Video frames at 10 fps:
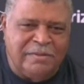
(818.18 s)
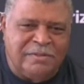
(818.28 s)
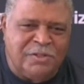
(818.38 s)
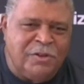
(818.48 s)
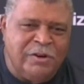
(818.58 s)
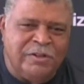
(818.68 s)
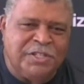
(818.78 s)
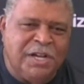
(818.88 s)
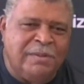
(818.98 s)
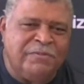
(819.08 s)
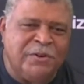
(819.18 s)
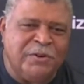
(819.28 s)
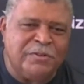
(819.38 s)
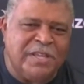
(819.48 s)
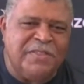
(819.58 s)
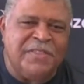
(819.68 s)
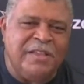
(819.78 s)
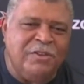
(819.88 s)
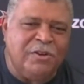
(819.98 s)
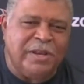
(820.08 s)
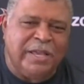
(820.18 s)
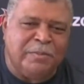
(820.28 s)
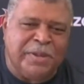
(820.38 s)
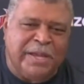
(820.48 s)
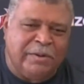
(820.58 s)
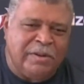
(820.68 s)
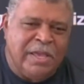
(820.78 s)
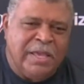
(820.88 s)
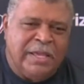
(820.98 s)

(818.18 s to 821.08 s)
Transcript: Do your job first, and then you can help out.